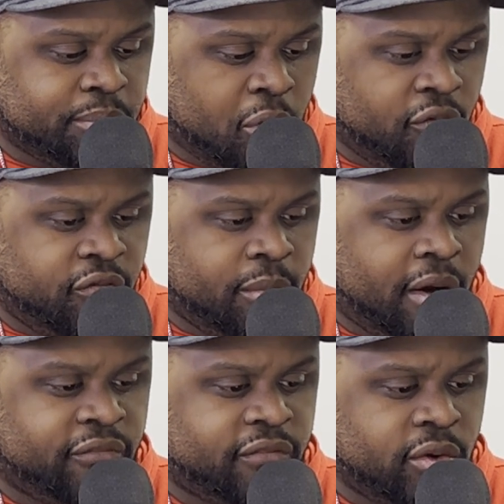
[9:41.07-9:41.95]
Pro
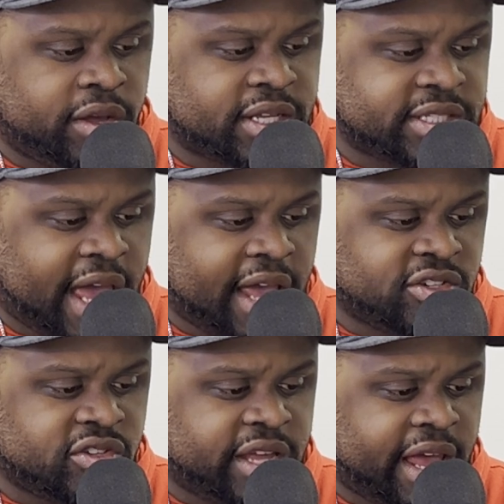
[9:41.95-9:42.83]
Football Focus
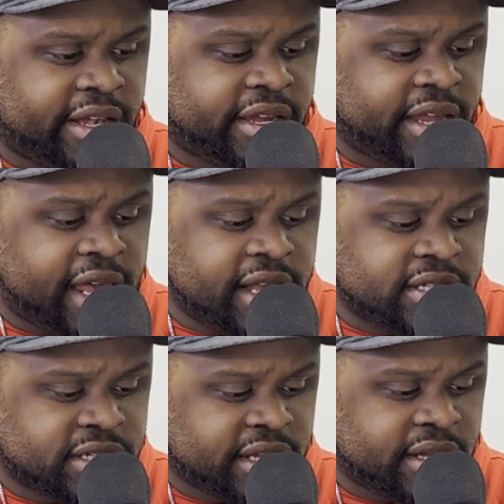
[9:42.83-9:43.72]
actually had
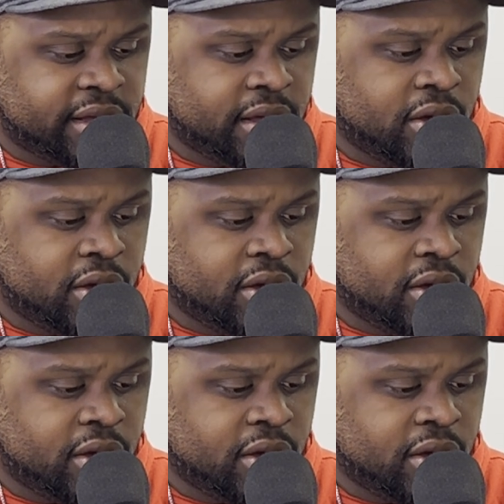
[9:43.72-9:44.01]
Kingsley